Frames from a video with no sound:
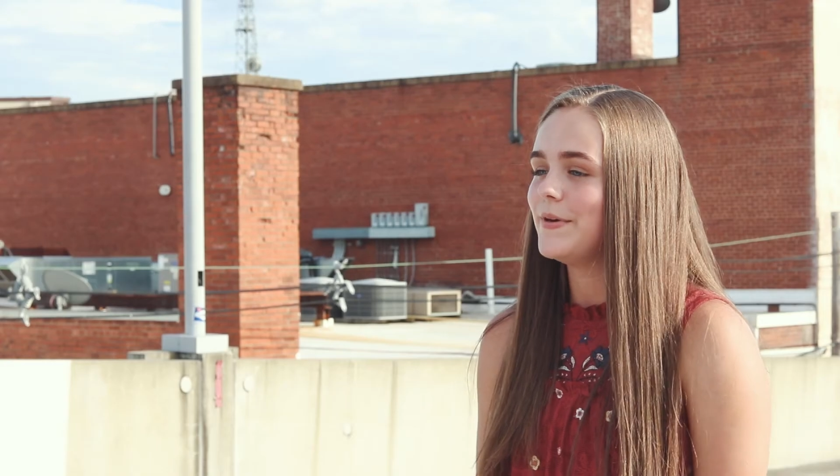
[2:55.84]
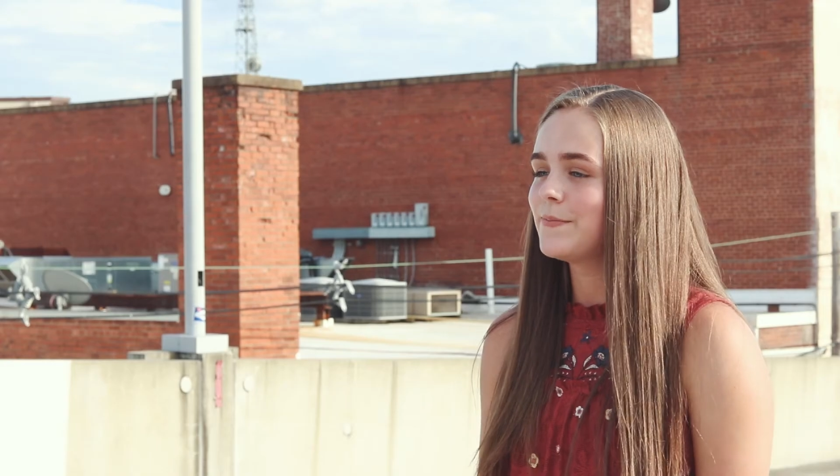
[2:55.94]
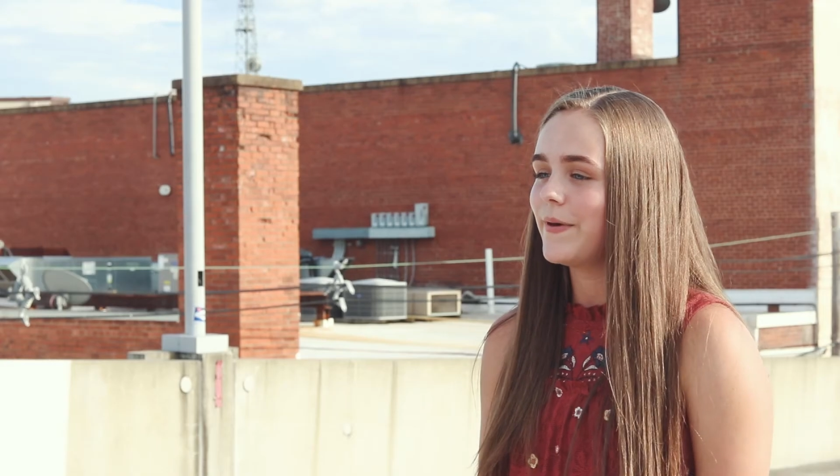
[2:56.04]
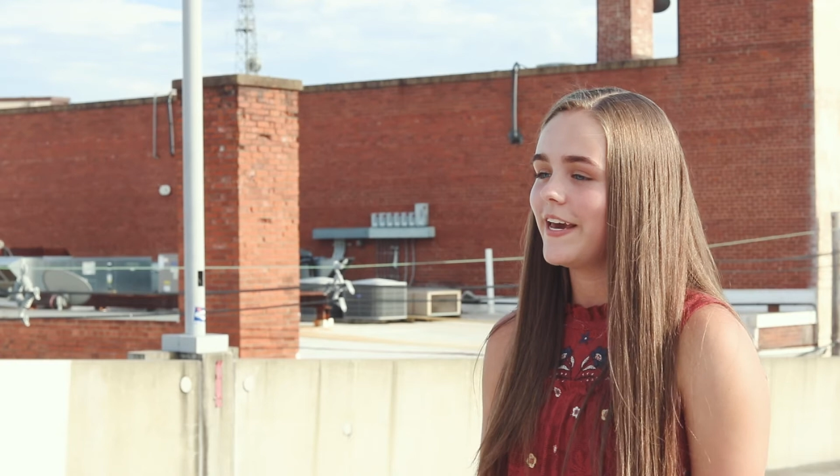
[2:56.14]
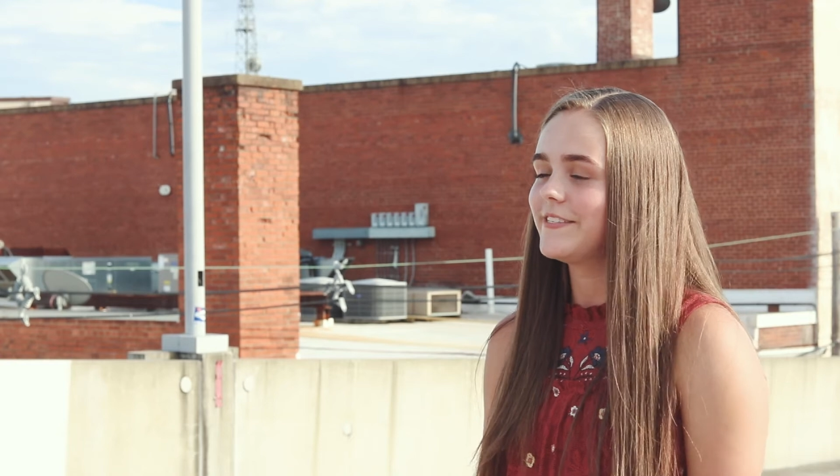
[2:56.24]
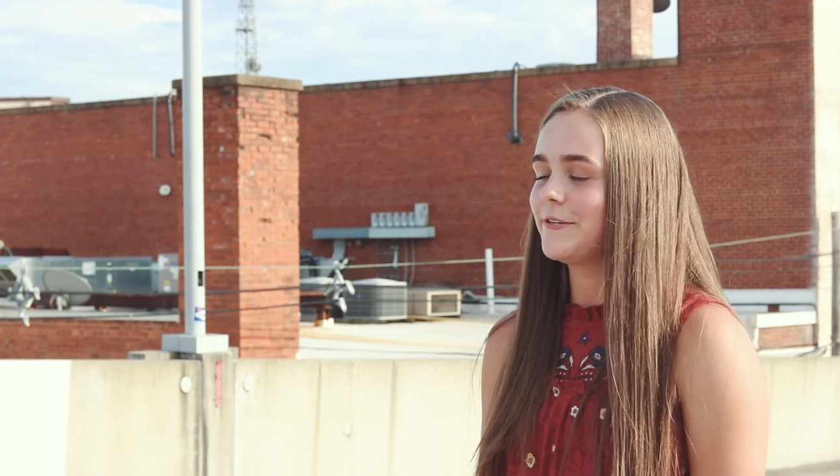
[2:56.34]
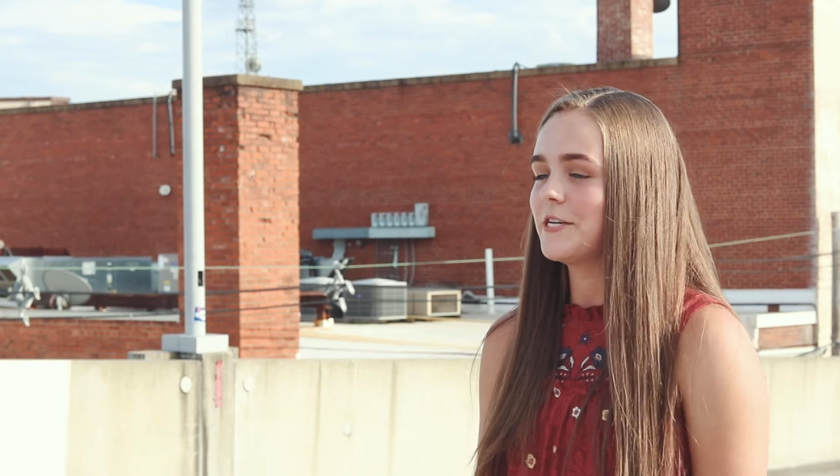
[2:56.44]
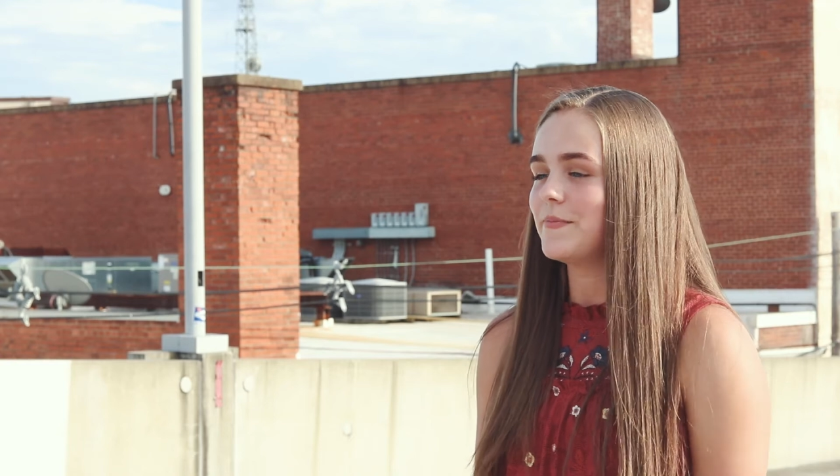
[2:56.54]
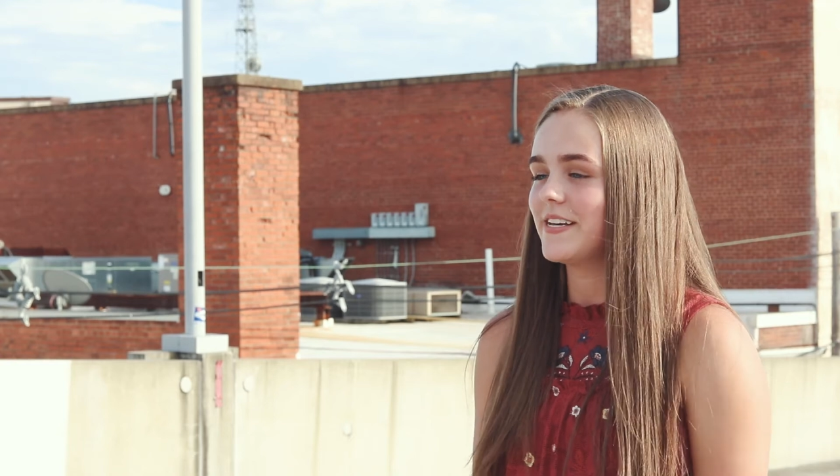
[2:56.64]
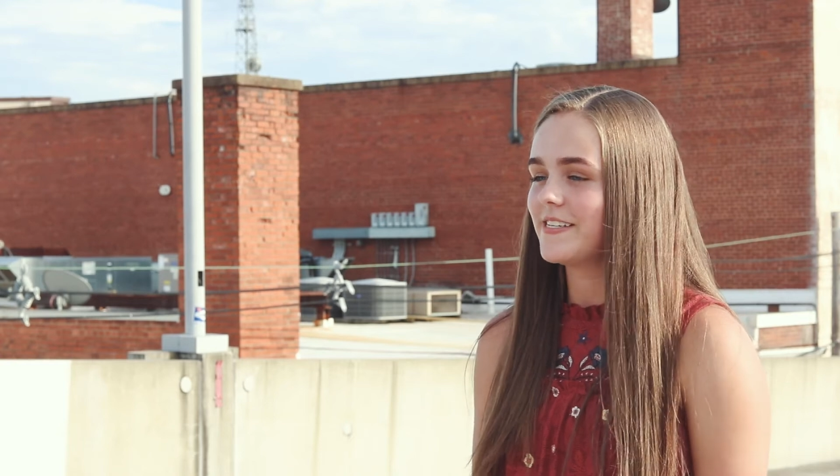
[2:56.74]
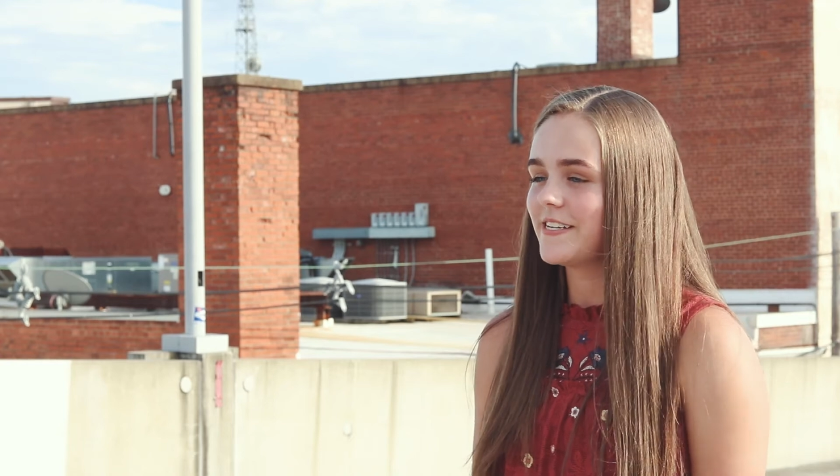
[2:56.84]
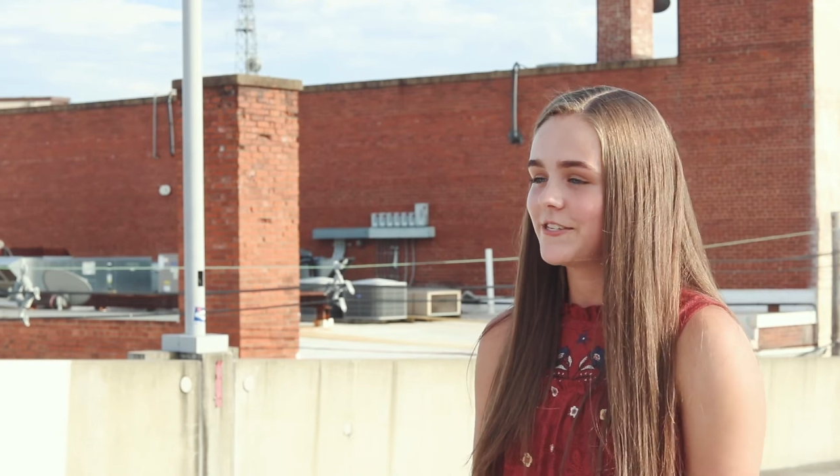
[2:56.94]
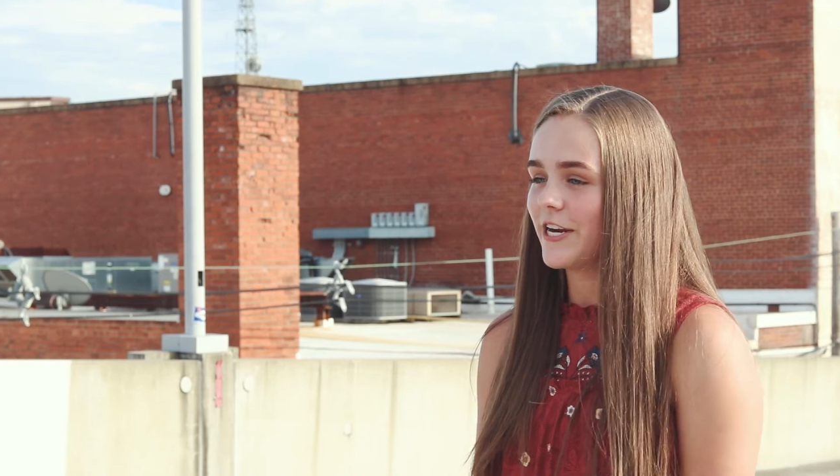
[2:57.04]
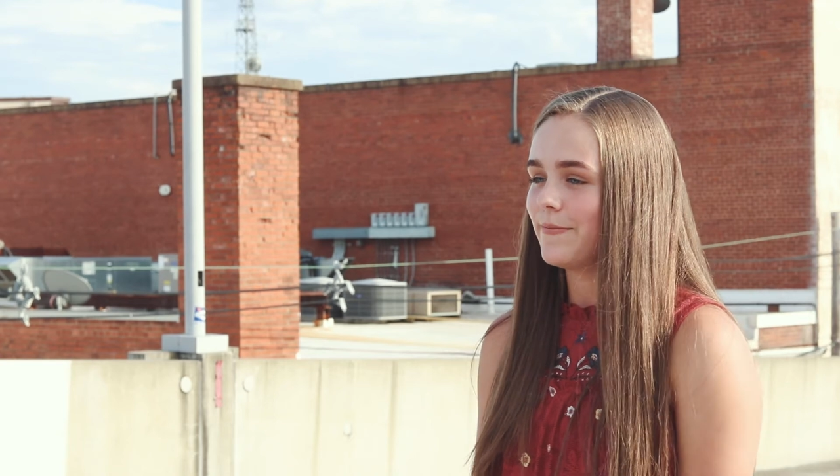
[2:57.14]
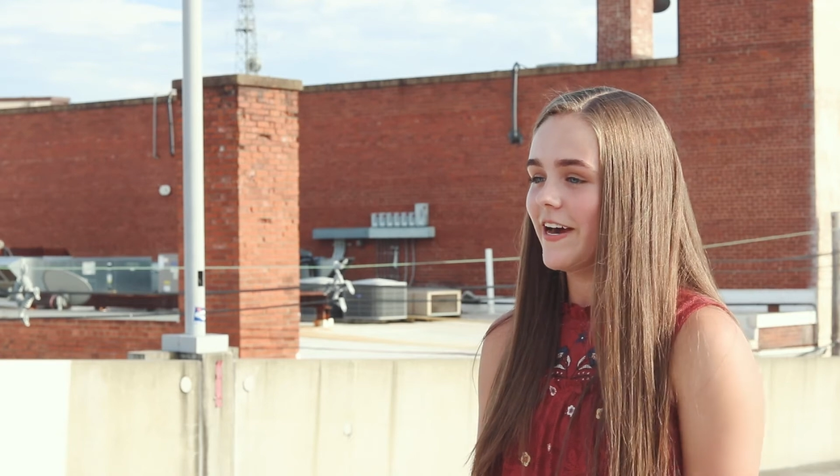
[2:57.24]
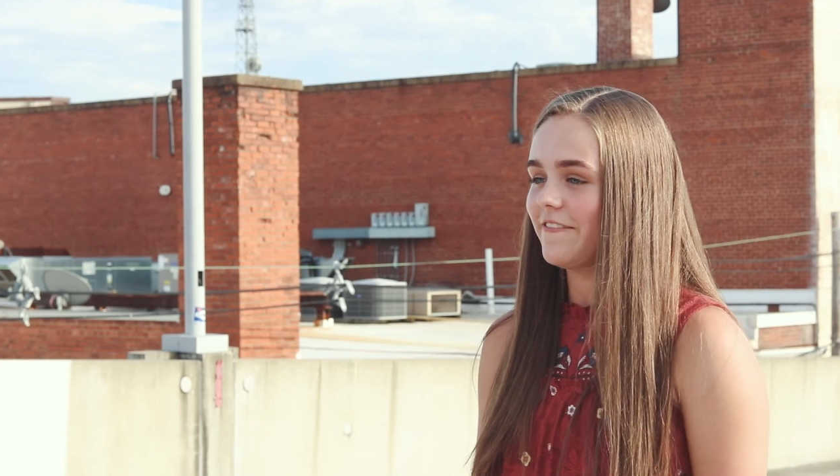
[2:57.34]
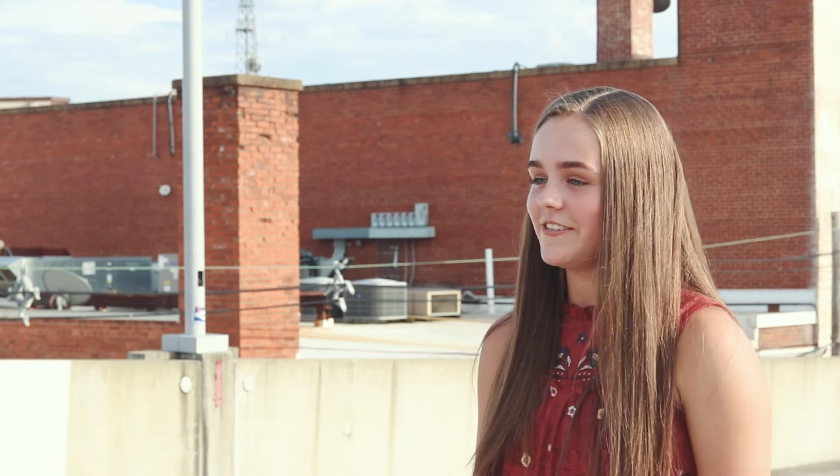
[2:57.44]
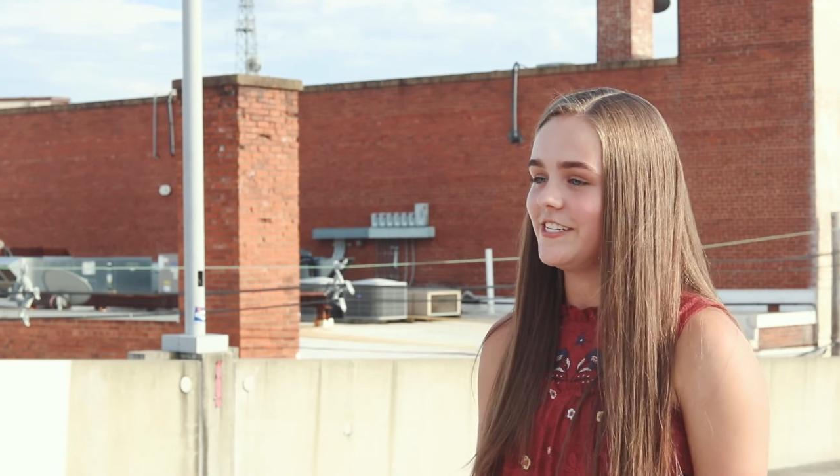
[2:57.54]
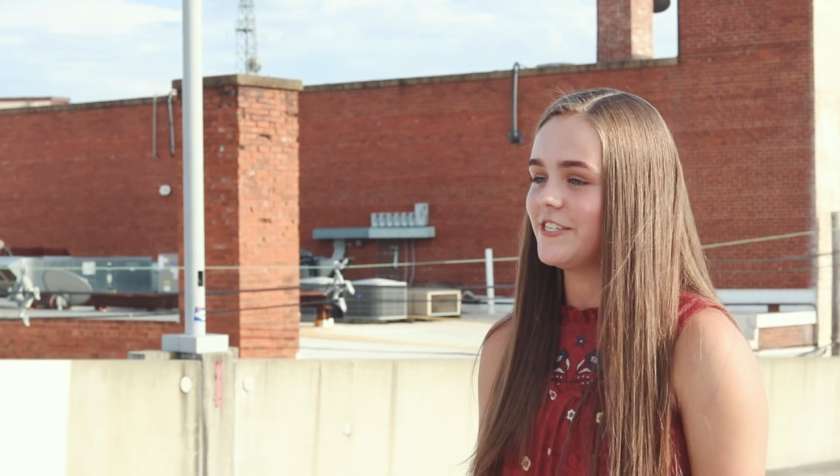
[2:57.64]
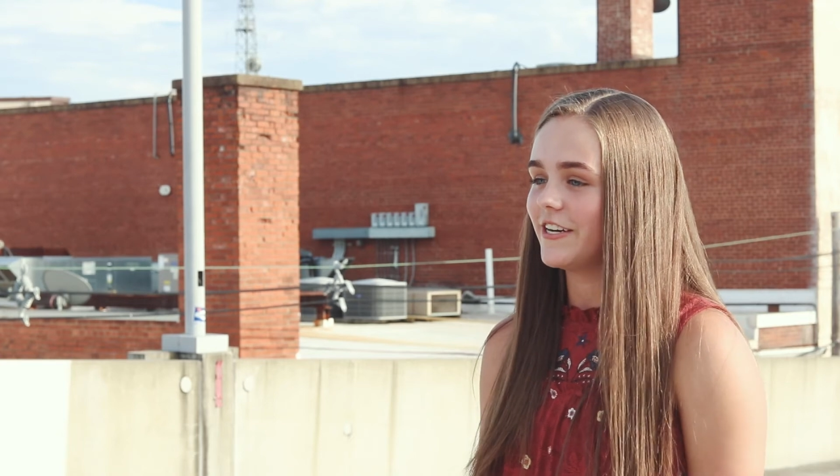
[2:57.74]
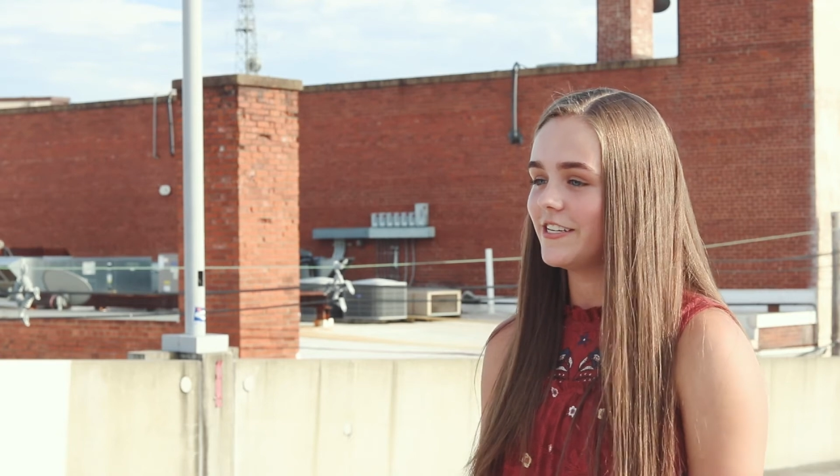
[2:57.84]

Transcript: Miss Paisley was my sixth grade math teacher,